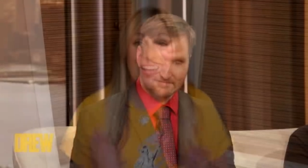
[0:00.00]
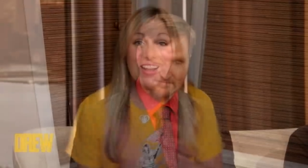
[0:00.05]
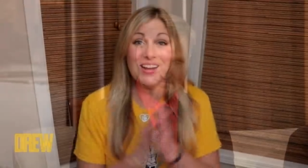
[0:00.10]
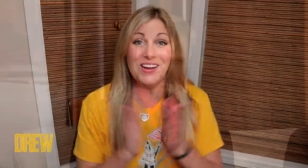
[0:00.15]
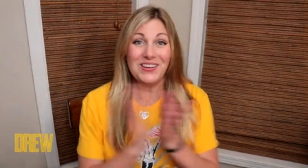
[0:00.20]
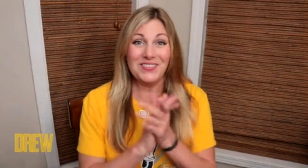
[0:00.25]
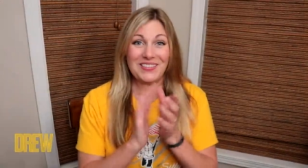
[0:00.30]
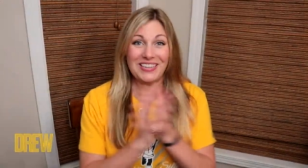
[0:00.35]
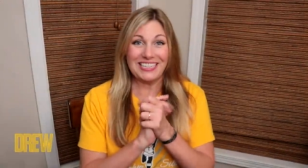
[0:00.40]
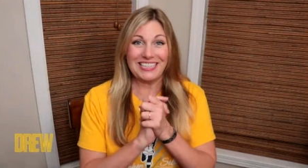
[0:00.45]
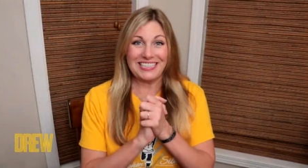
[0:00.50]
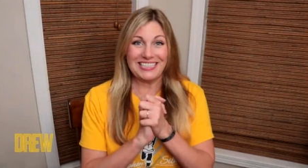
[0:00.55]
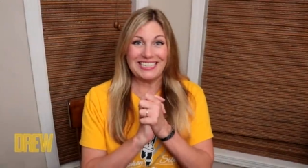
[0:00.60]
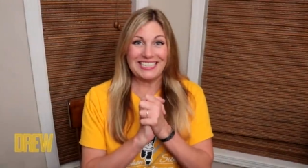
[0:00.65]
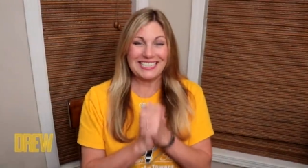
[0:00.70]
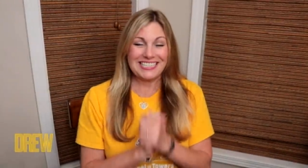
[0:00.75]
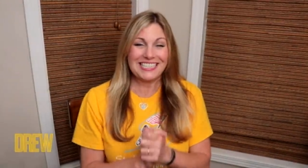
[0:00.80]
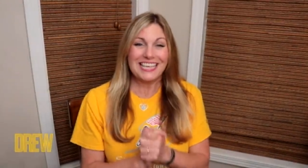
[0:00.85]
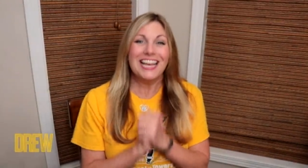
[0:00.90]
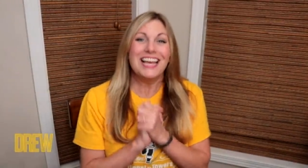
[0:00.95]
Oh my
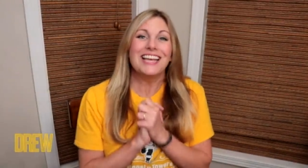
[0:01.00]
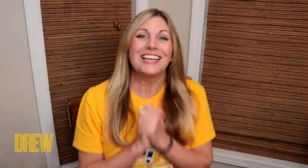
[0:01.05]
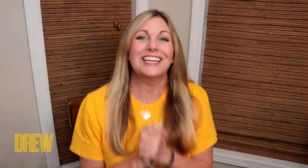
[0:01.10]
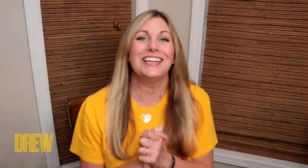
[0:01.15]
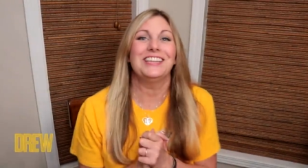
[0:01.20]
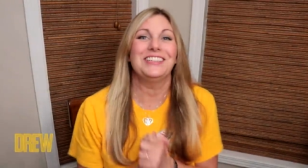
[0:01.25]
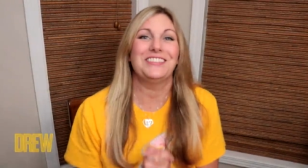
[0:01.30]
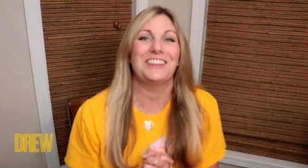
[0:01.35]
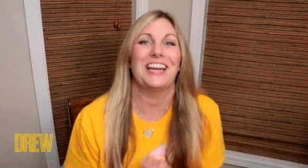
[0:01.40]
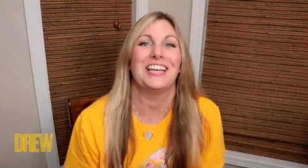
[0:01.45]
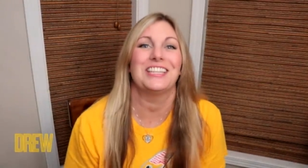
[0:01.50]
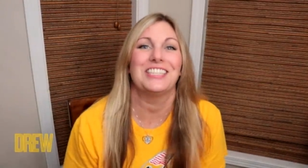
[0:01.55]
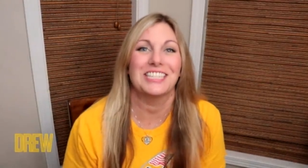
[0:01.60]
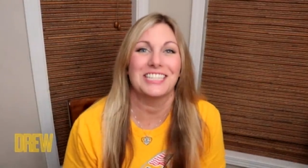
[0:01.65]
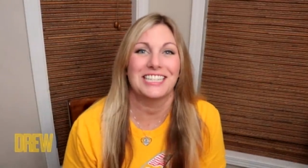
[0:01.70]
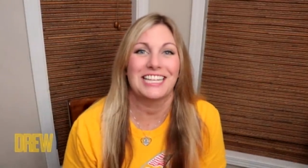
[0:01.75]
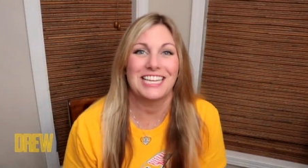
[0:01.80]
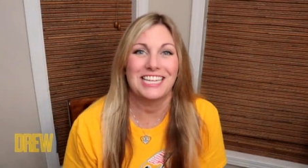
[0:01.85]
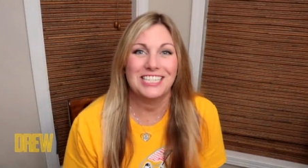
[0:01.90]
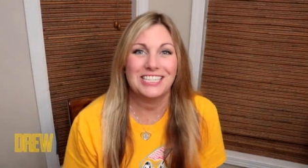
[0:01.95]
goodness.
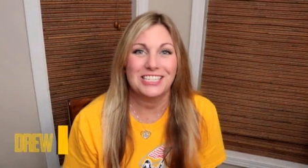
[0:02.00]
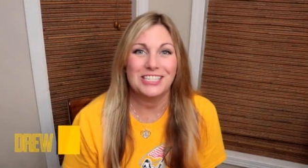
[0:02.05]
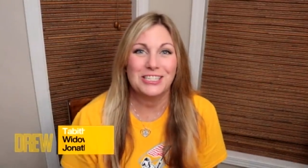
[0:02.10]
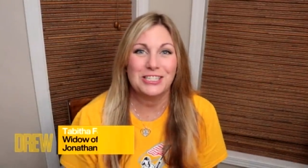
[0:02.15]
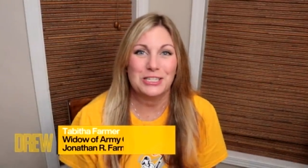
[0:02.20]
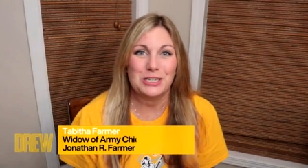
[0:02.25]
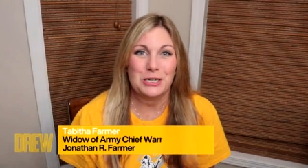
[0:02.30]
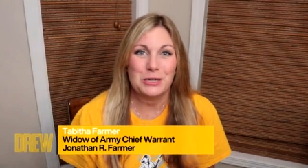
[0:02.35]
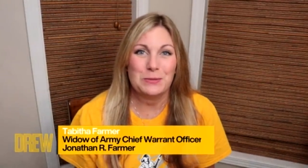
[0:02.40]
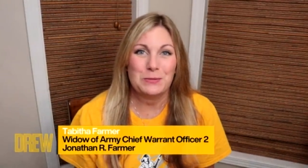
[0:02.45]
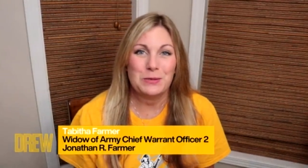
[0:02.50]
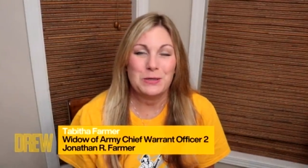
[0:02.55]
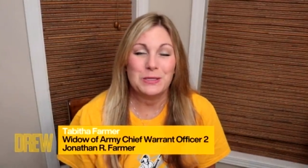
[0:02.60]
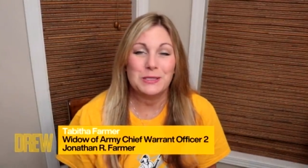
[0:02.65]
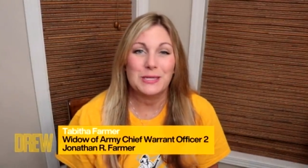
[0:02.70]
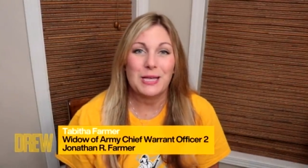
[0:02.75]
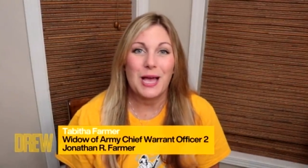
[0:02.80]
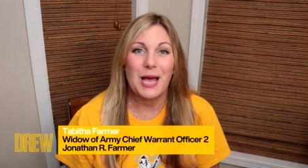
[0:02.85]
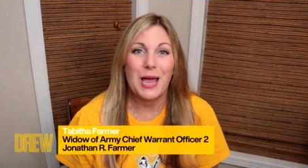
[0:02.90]
Congratulations, Turnbulls.